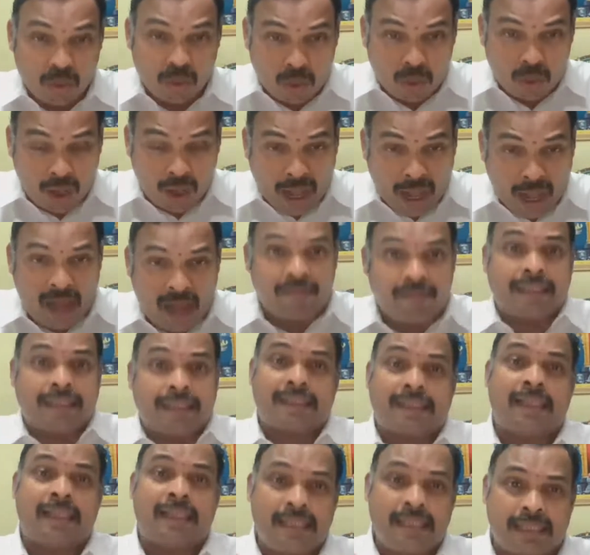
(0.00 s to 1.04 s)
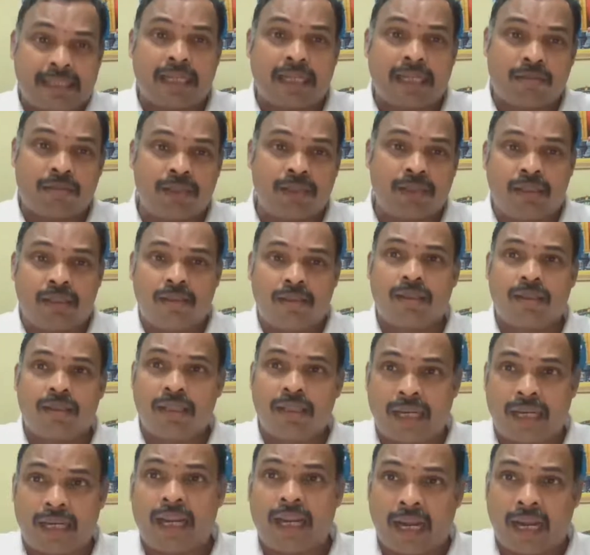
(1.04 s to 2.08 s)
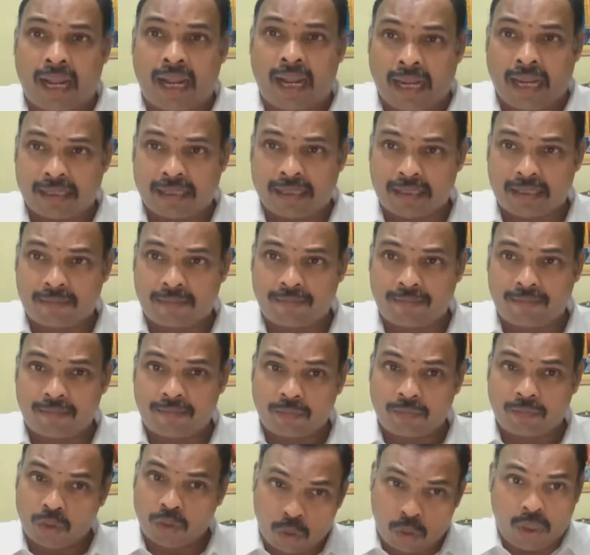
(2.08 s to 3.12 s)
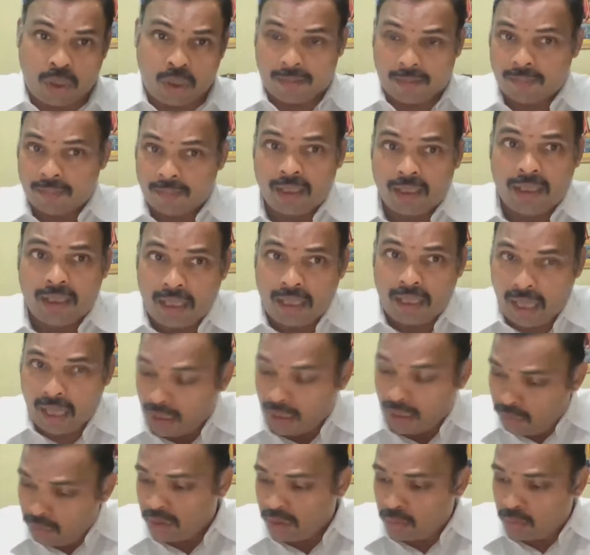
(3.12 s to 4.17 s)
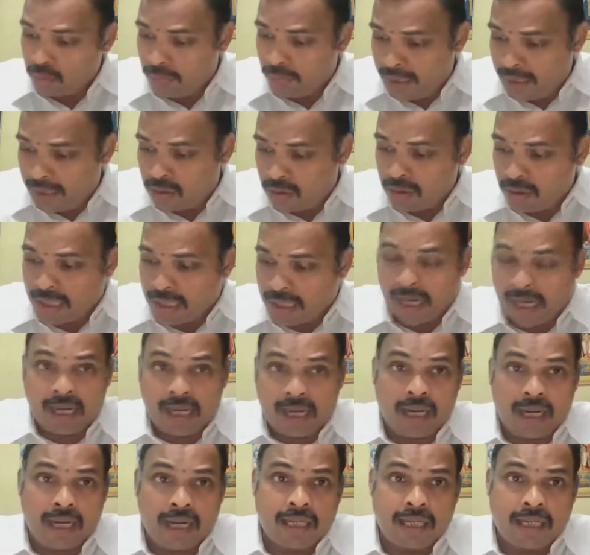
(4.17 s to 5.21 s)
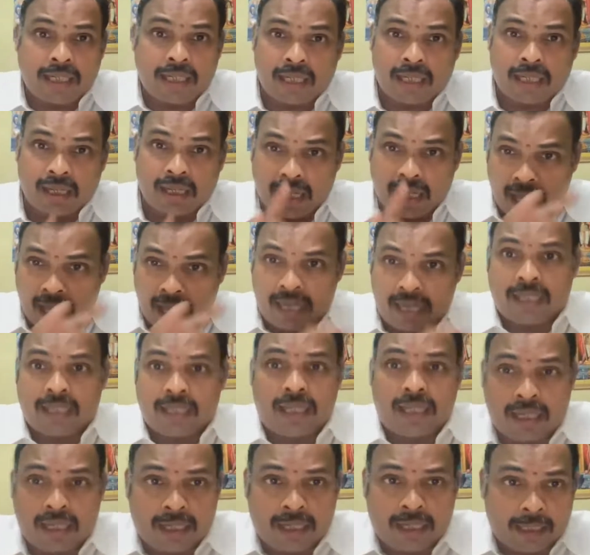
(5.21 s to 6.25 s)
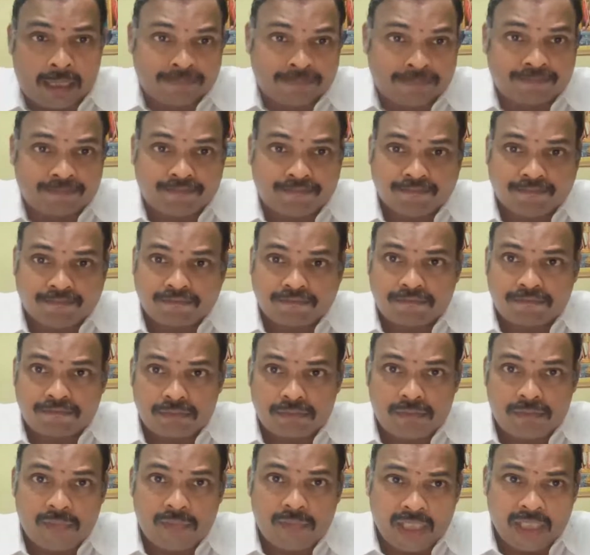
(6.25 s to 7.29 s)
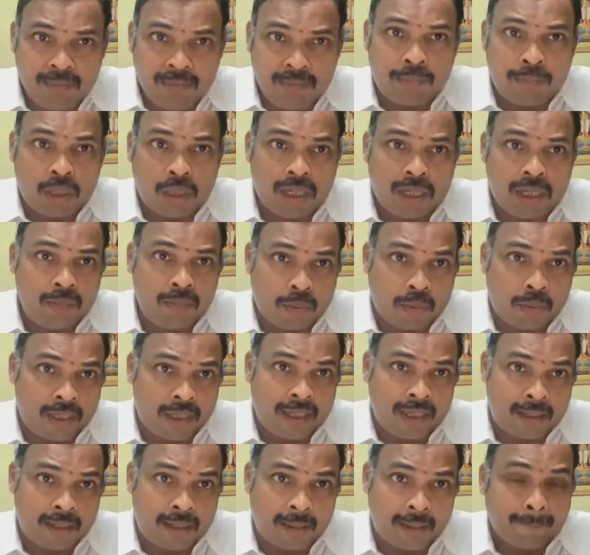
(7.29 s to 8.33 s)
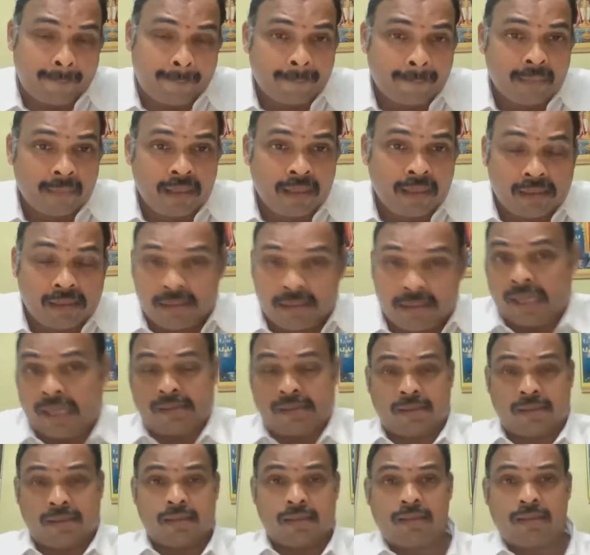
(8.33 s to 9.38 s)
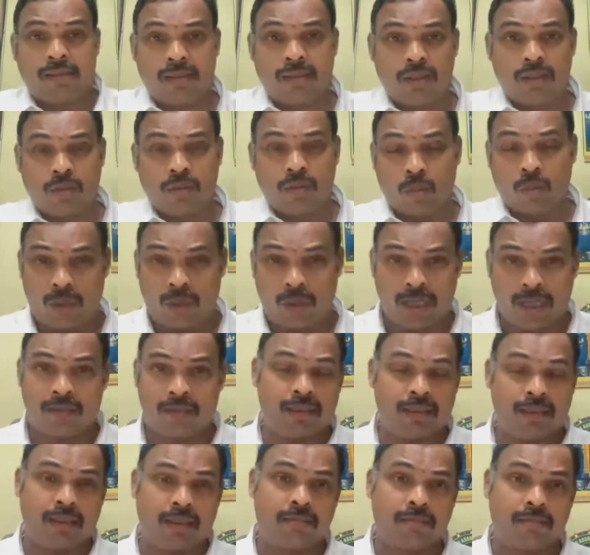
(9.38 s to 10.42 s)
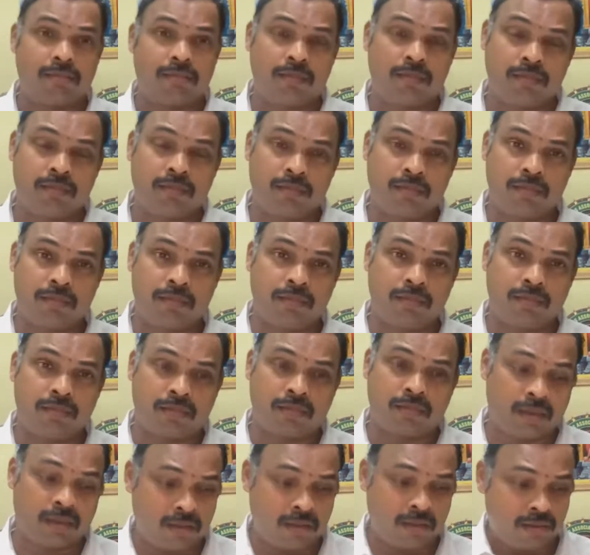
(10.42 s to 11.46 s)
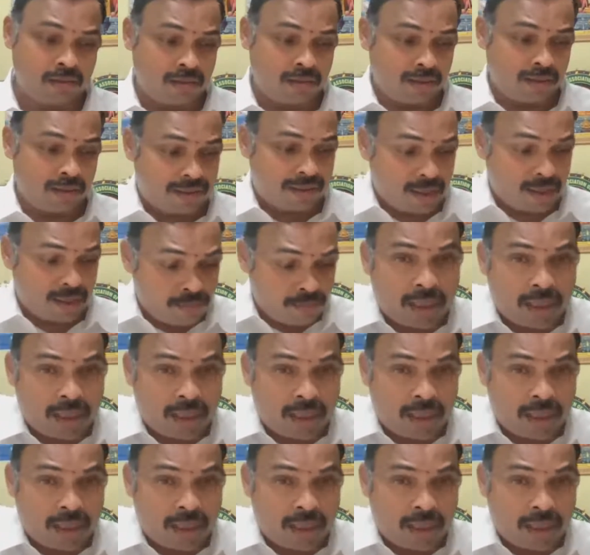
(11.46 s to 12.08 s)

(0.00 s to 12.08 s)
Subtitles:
our skill set will get enhanced. Good. I want to bring to your kind attention another important point, that whatever, so subject